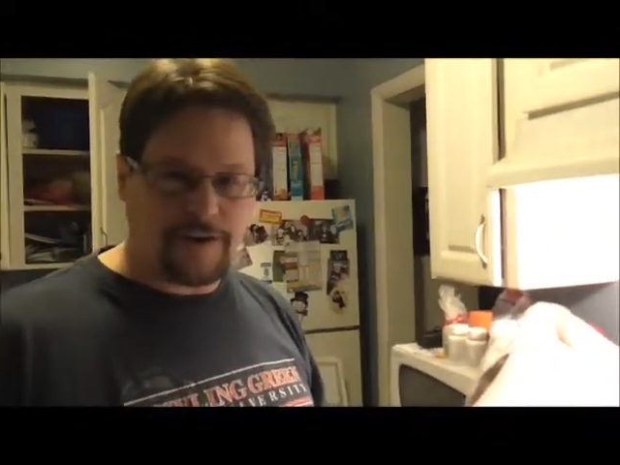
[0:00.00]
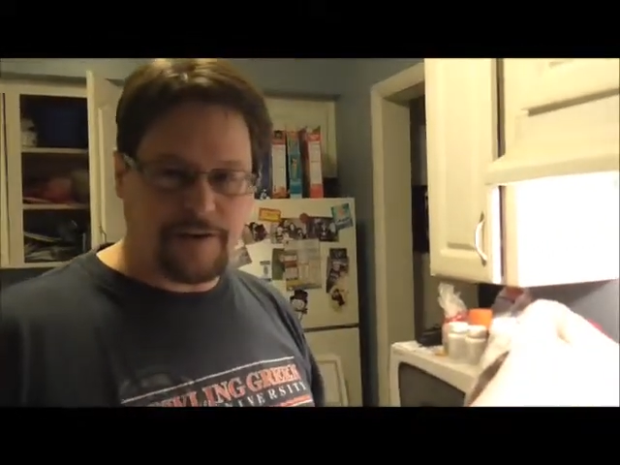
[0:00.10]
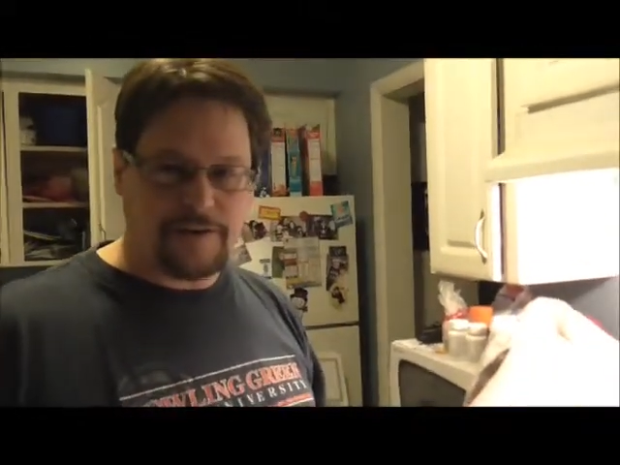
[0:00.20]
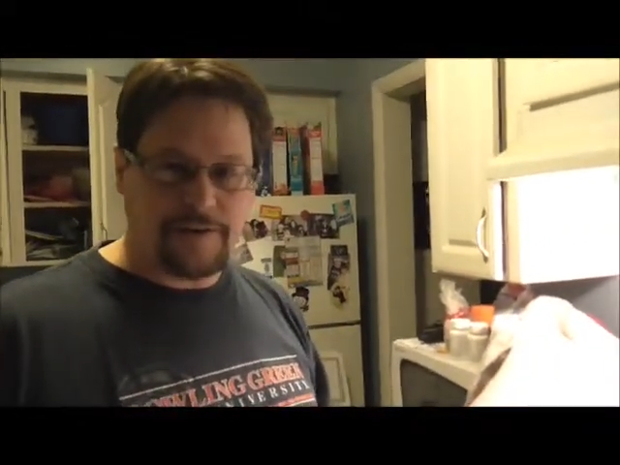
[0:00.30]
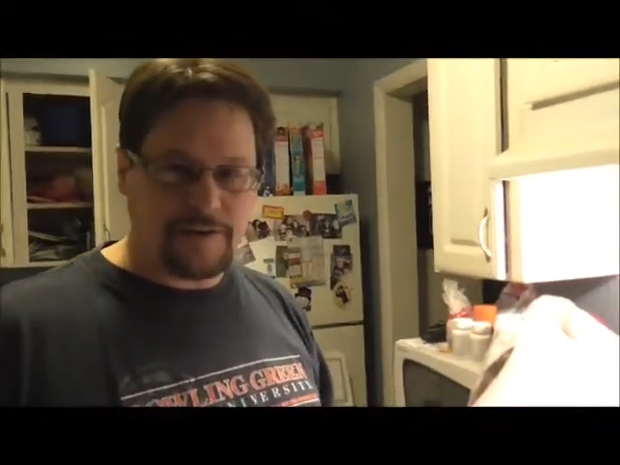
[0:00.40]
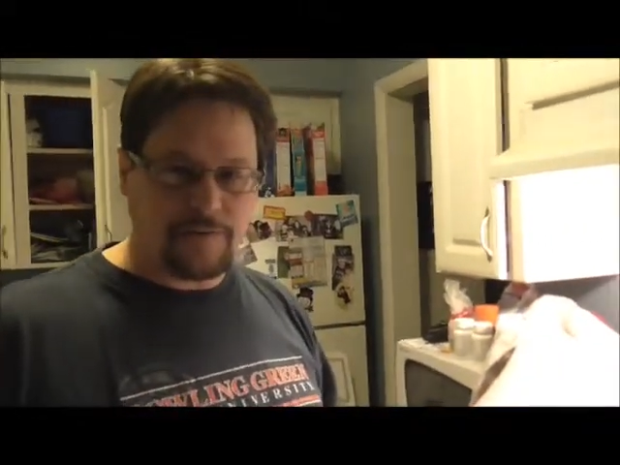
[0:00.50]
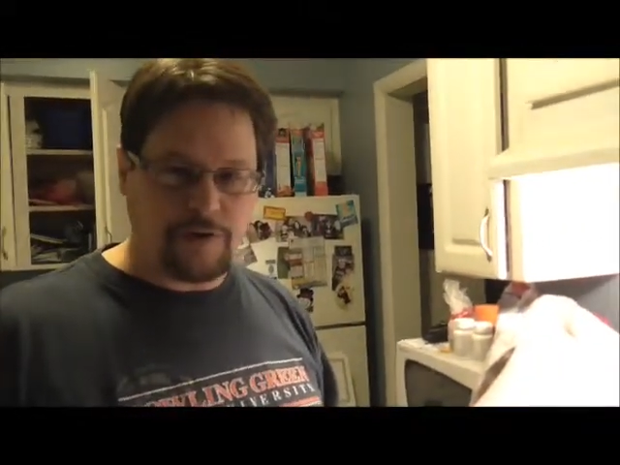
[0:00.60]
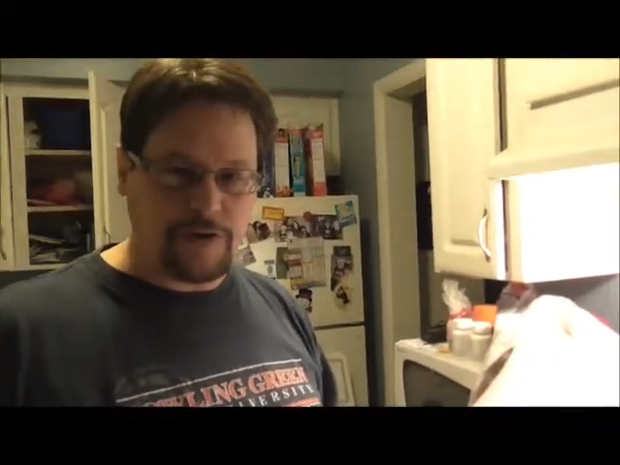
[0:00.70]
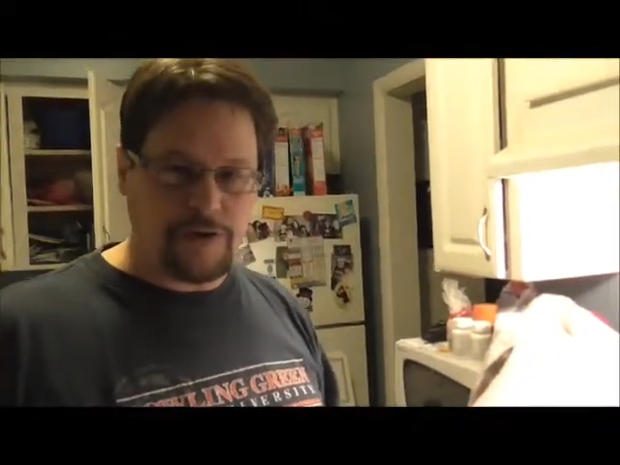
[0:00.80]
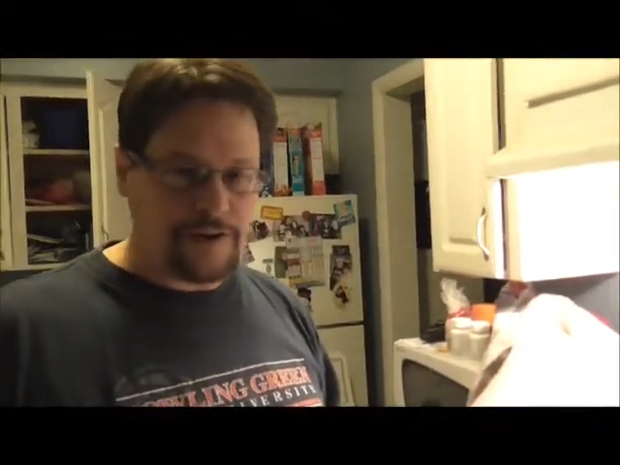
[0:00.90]
here,
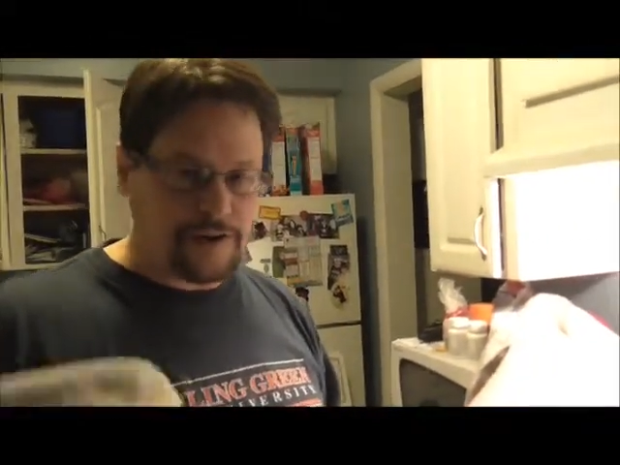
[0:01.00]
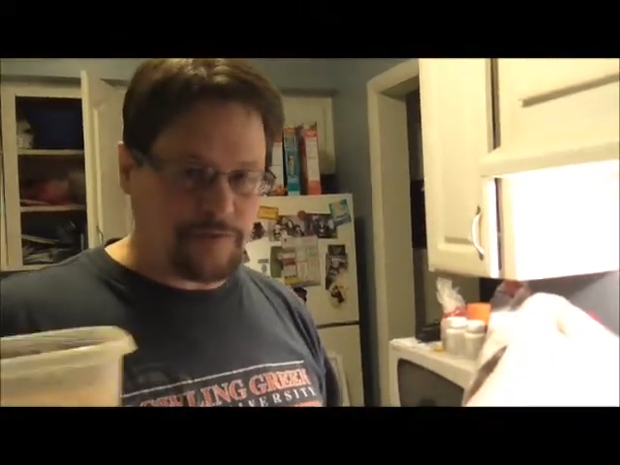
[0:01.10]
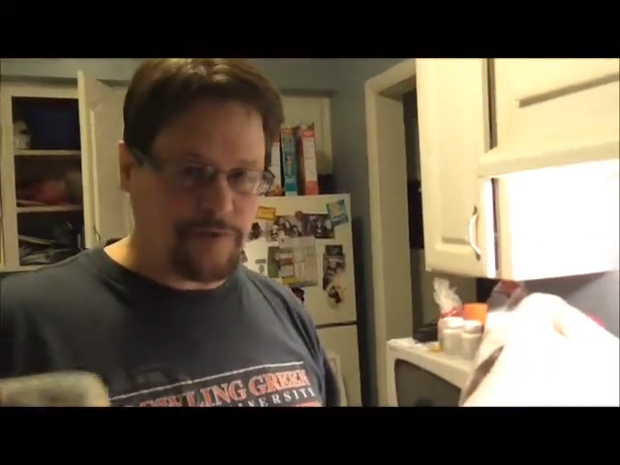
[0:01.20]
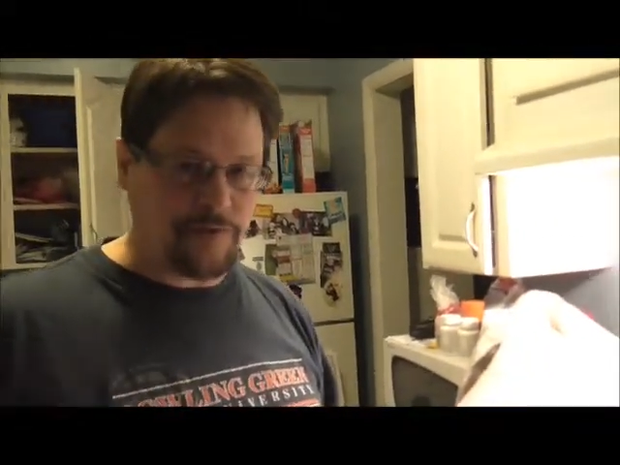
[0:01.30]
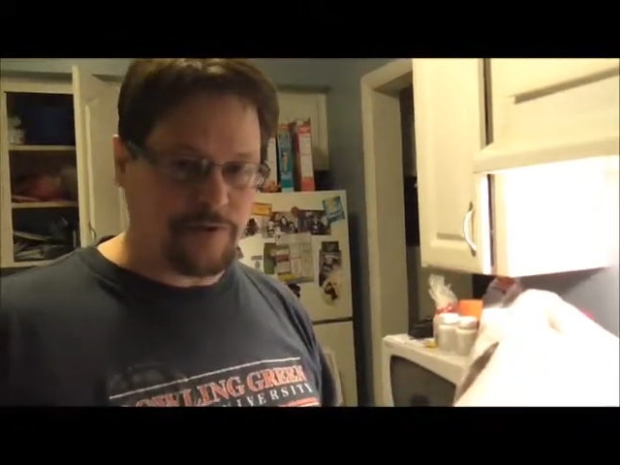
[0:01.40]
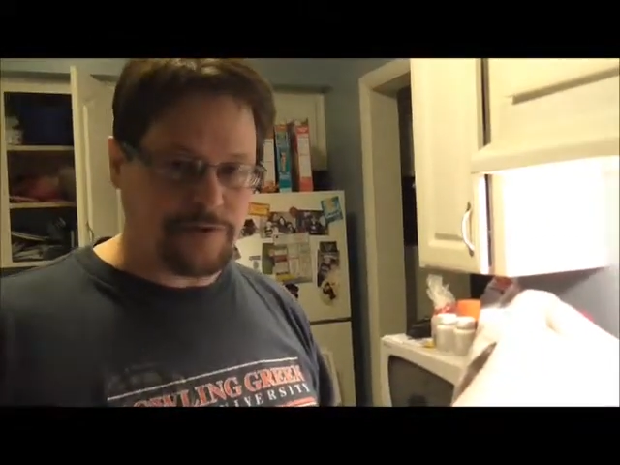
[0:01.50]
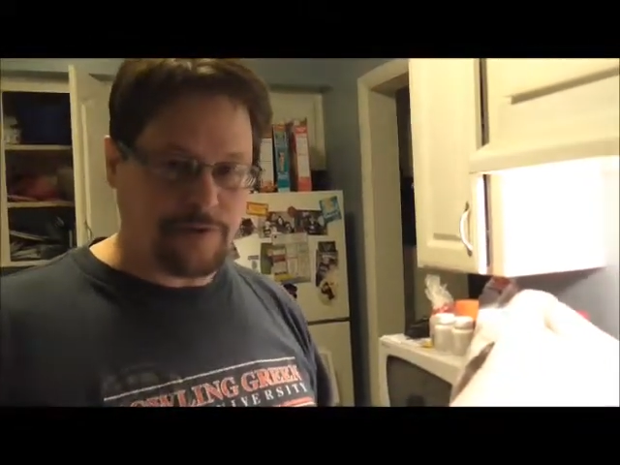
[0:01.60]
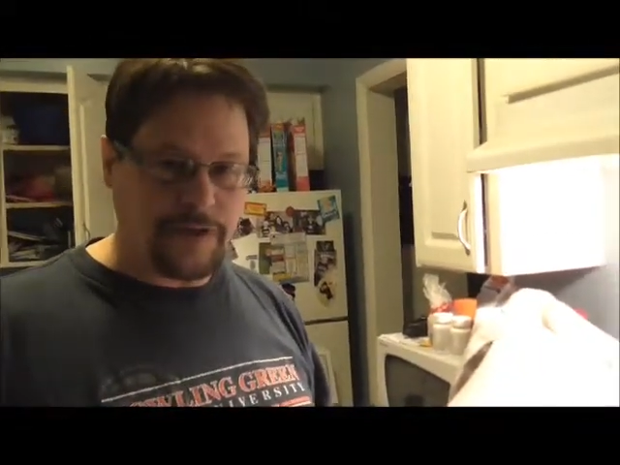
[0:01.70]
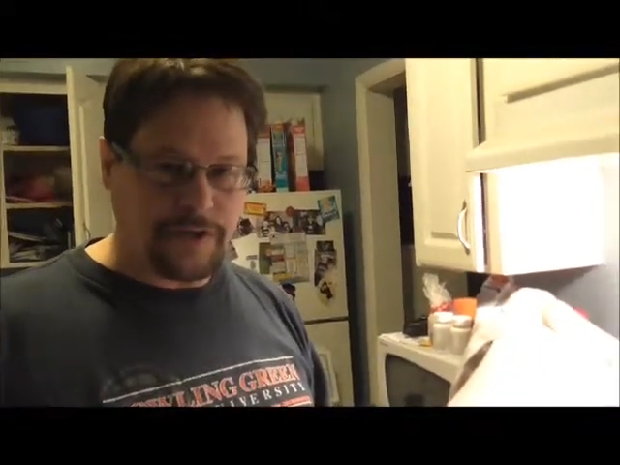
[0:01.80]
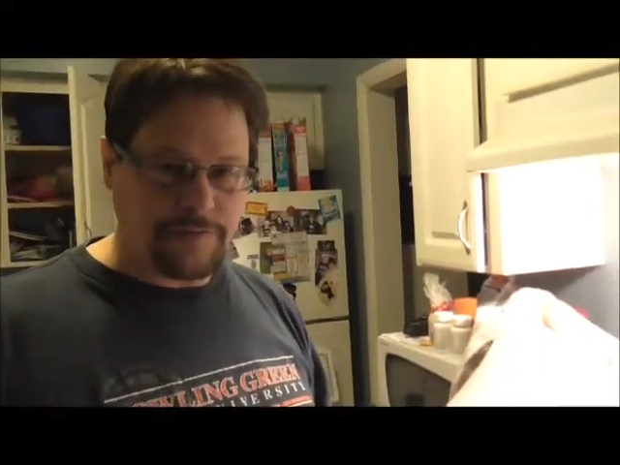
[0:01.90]
when you're done you have to throw
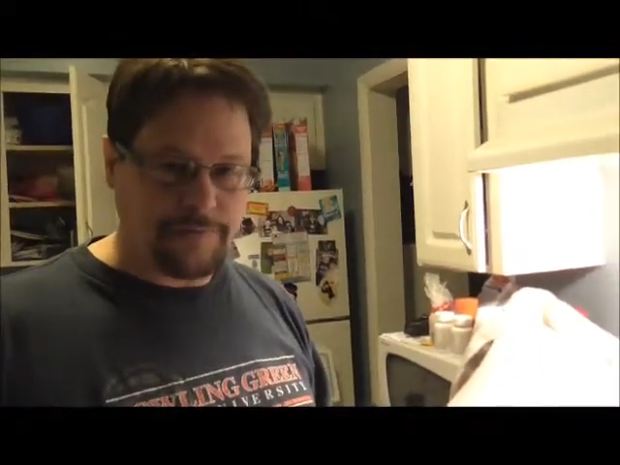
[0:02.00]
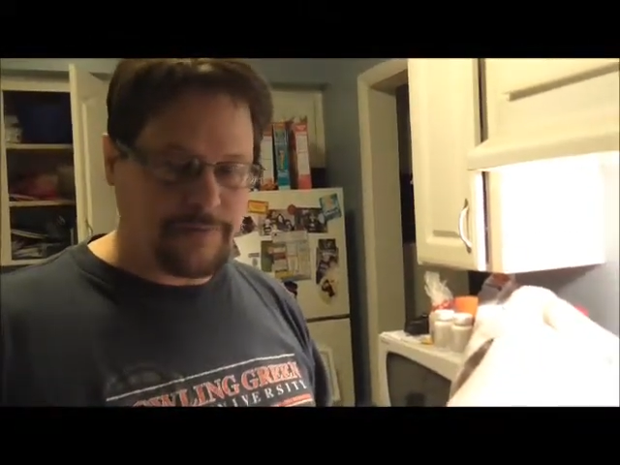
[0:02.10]
this away.